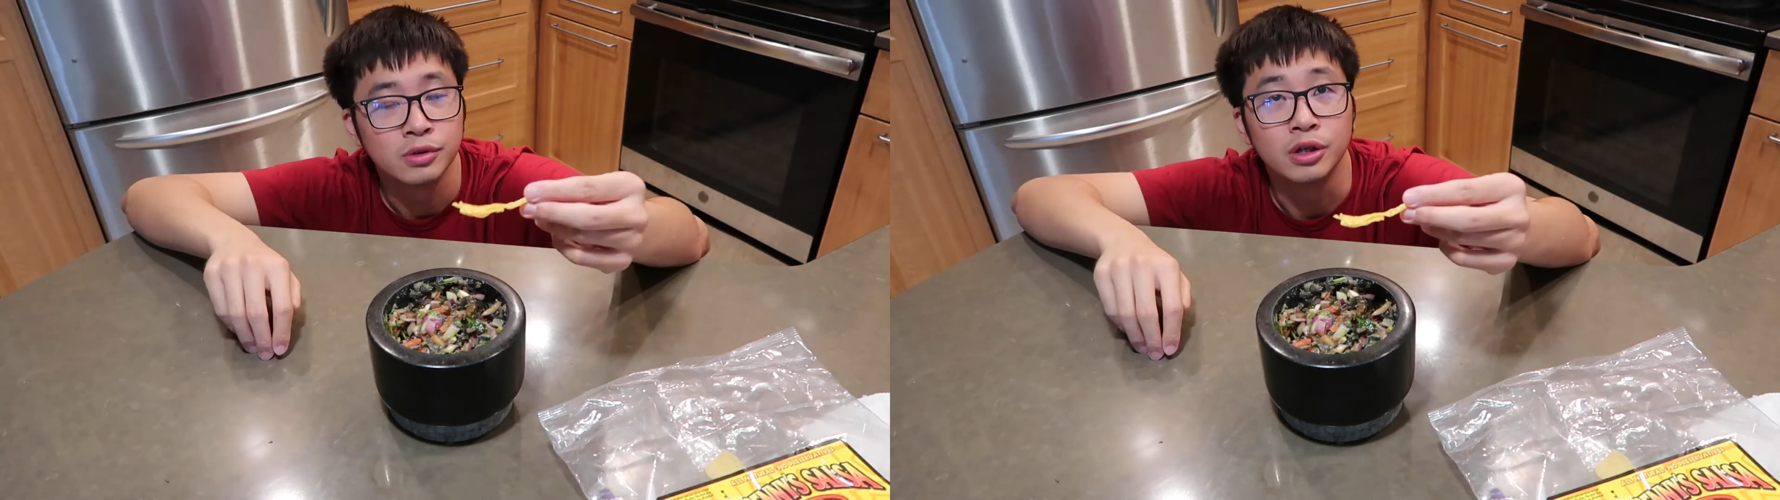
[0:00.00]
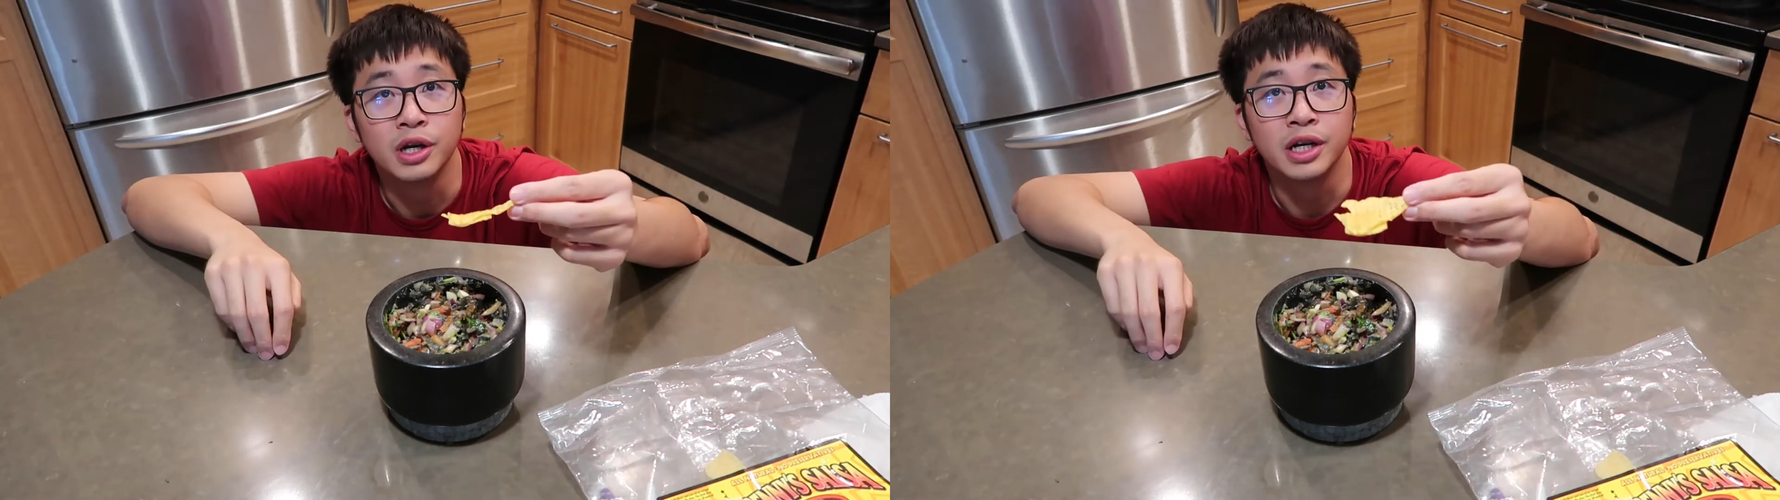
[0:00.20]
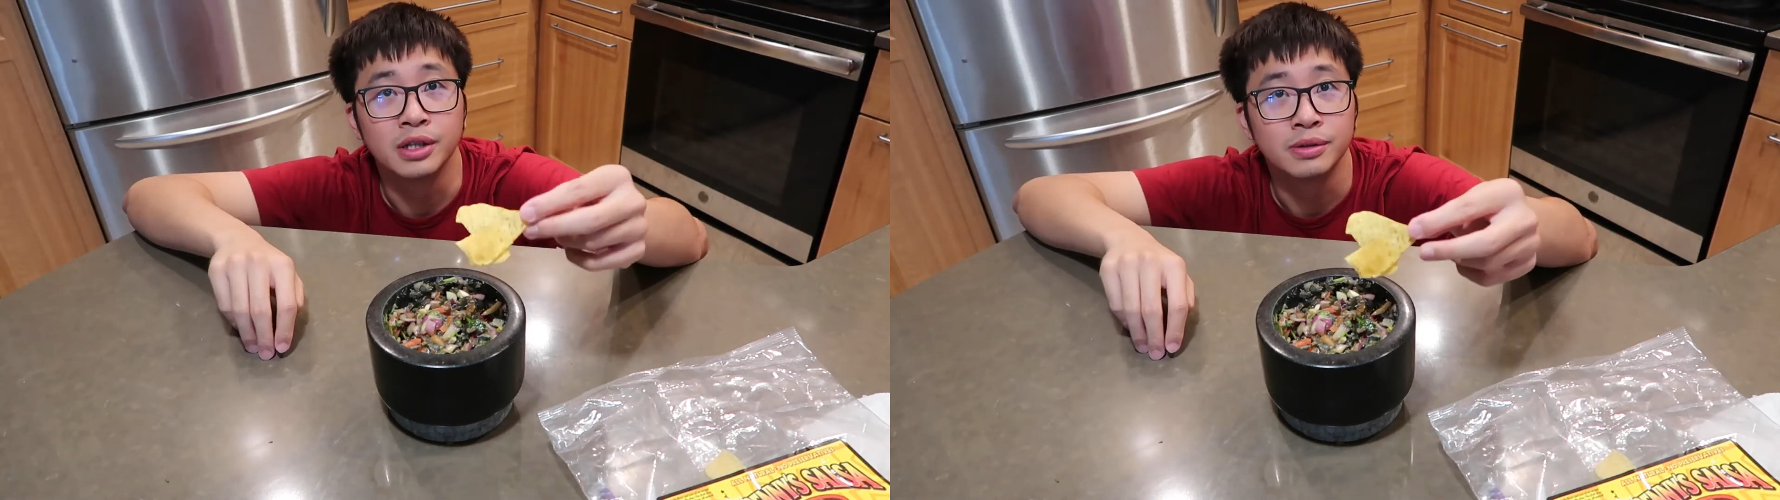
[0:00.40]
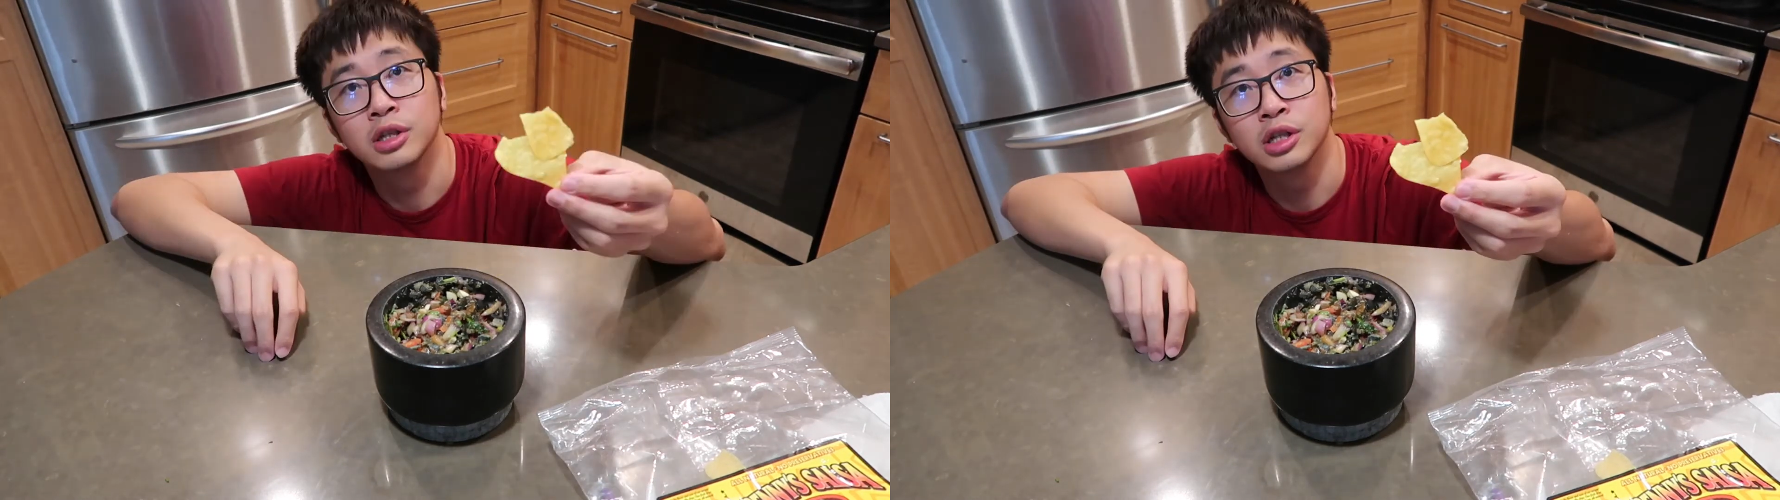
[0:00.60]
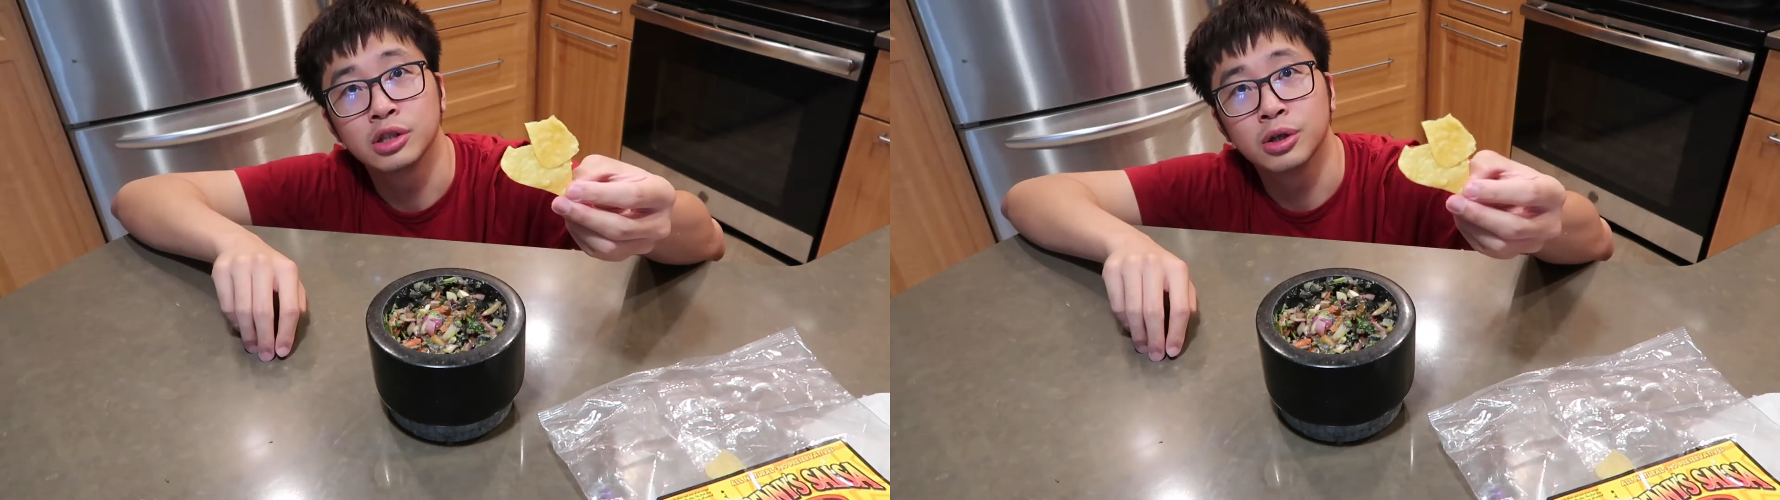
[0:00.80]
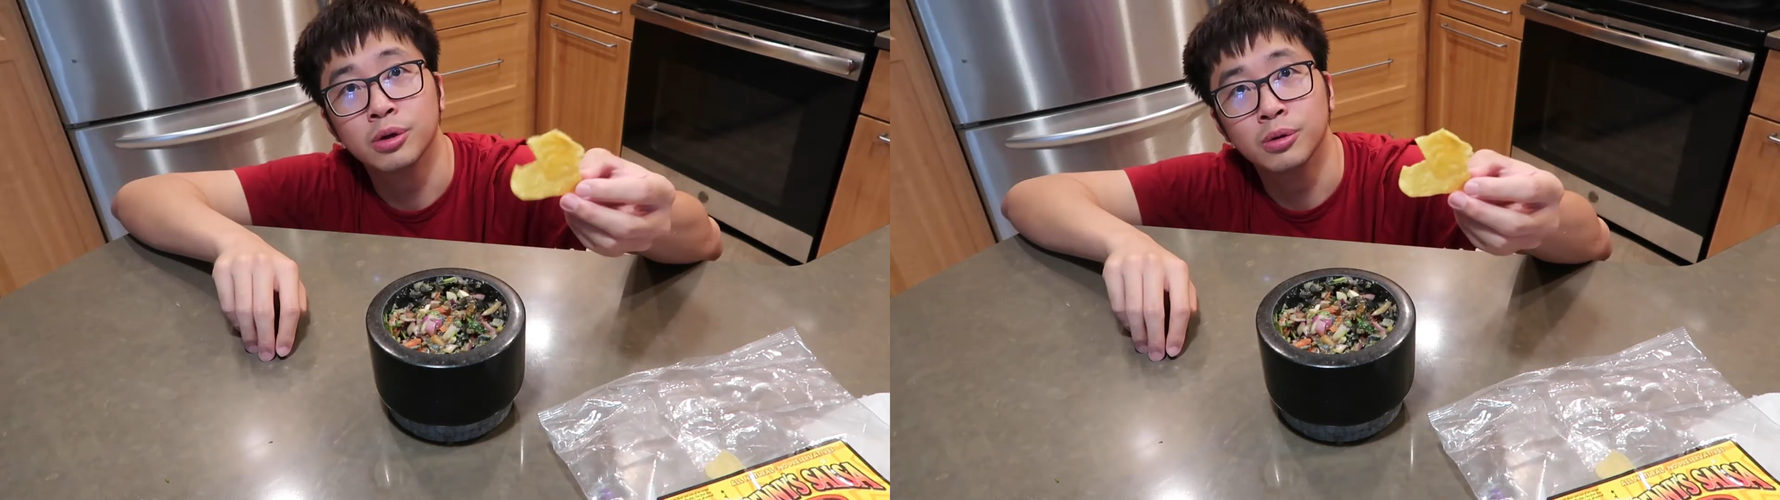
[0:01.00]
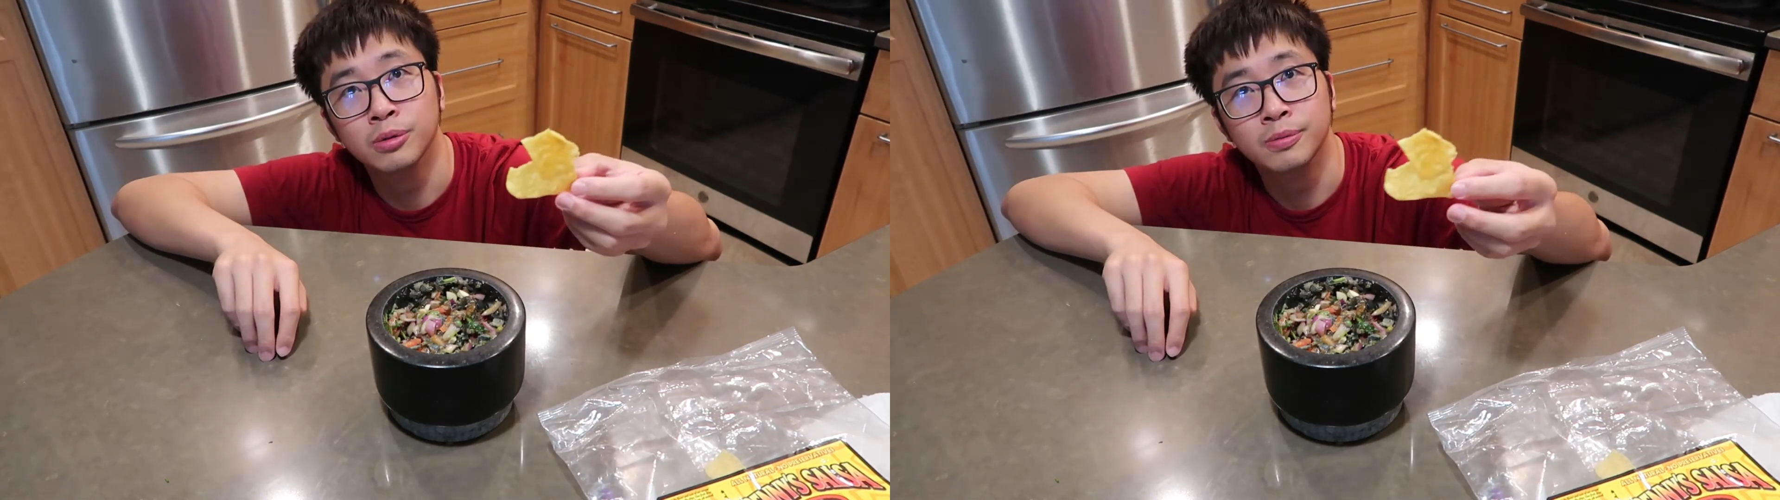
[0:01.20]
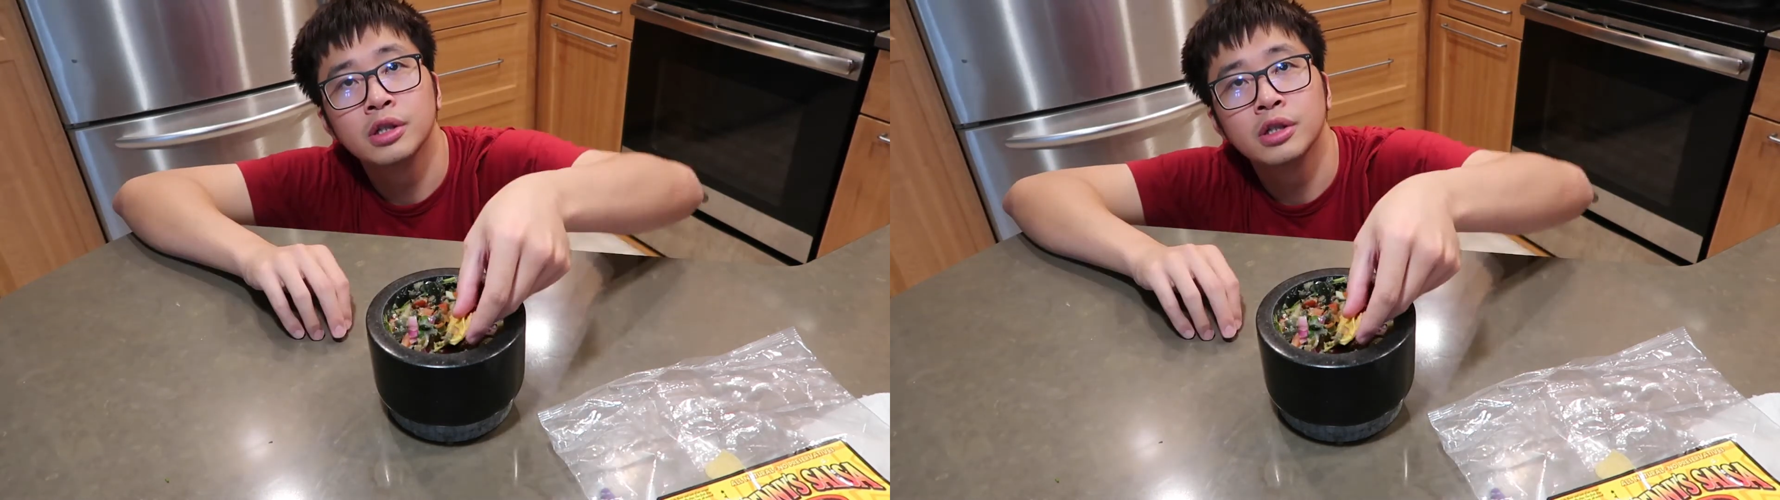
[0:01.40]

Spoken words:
Alright, let's go.